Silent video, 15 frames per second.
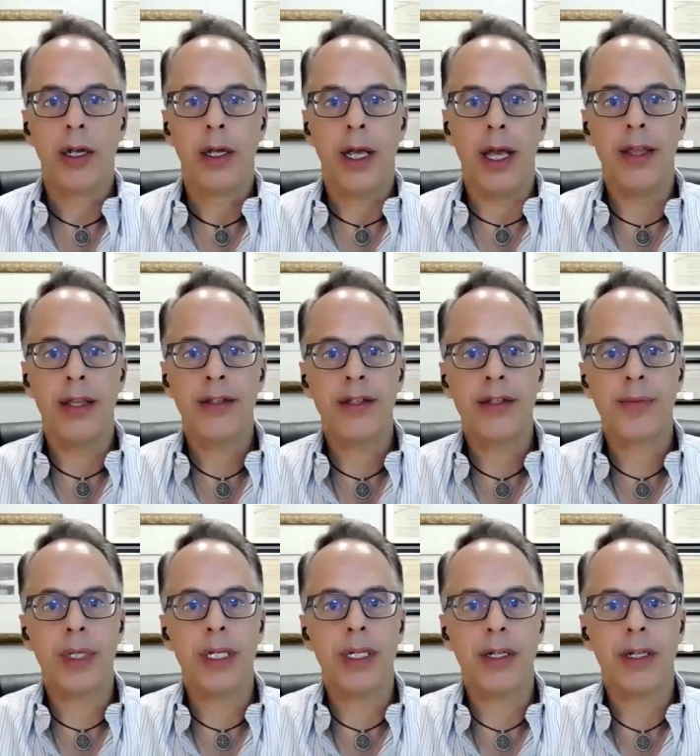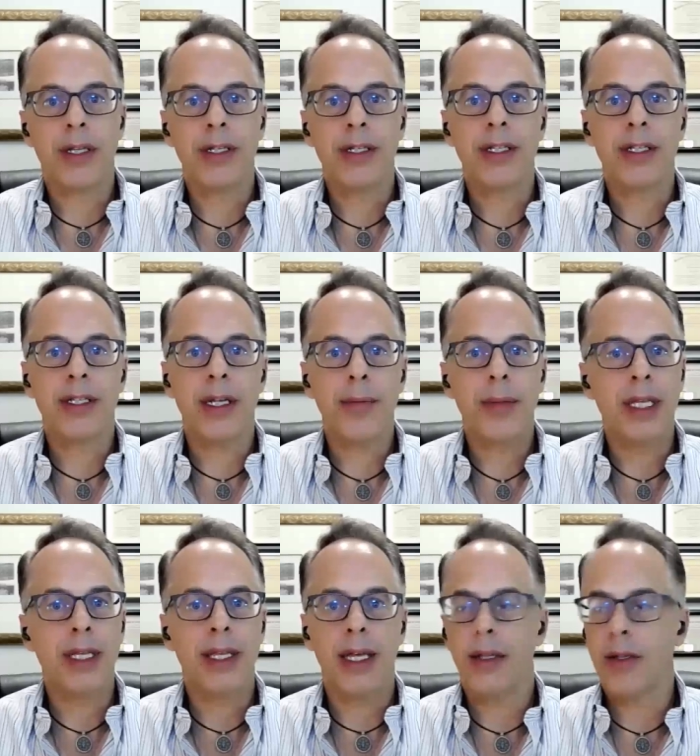And this is
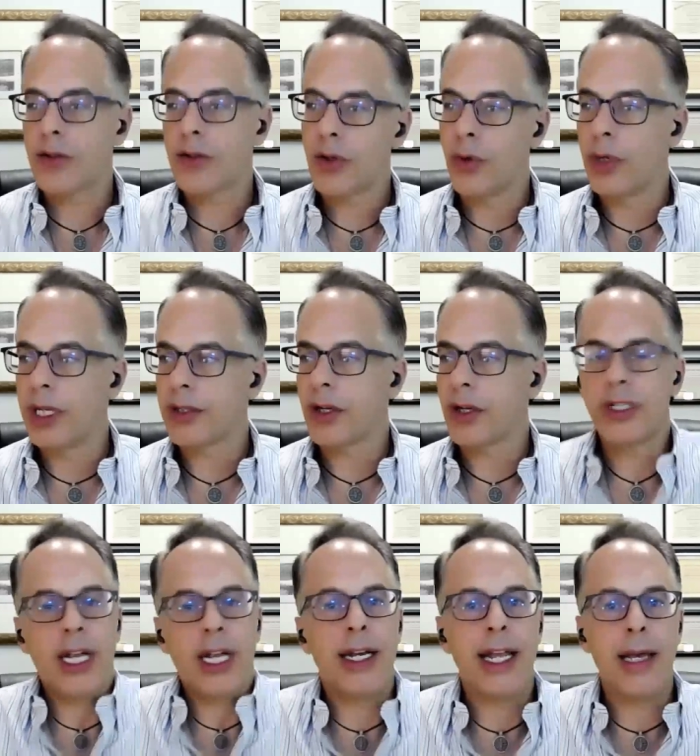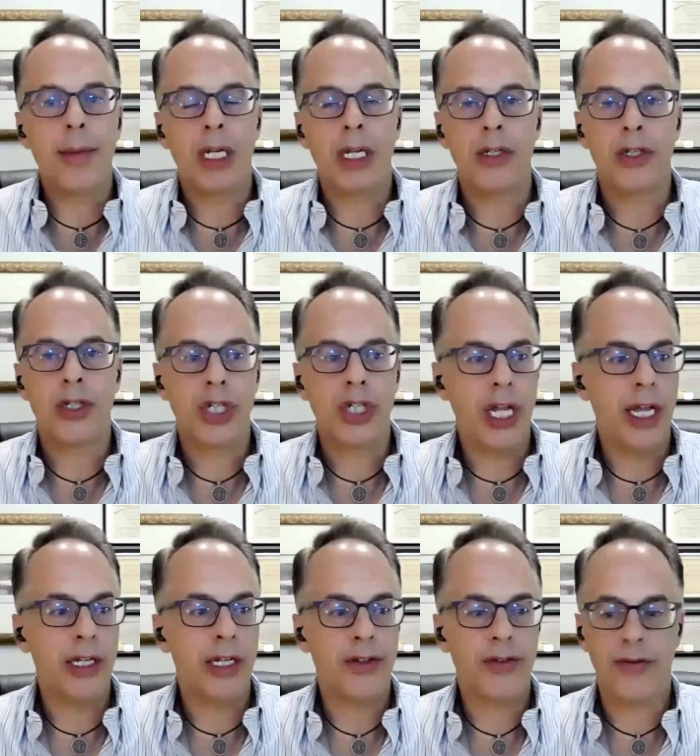something that, so is our dynamic has
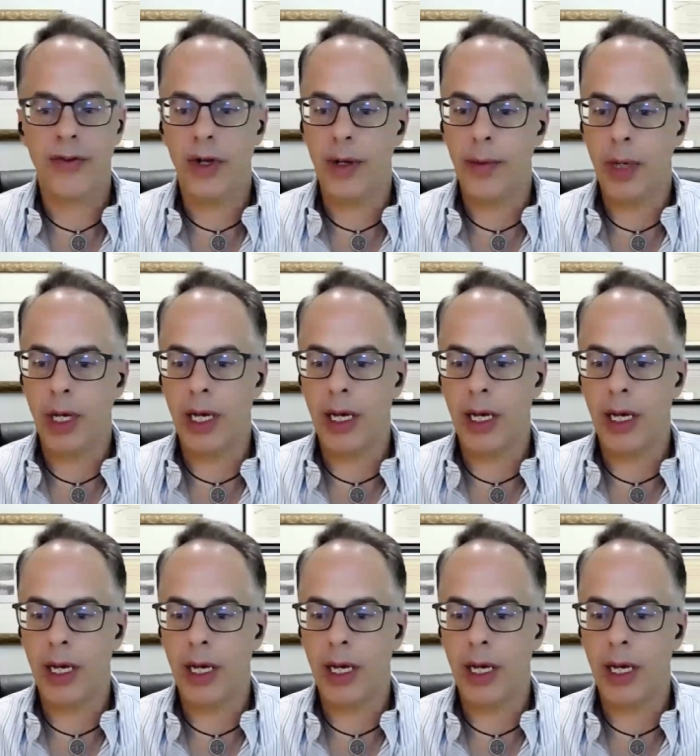changed from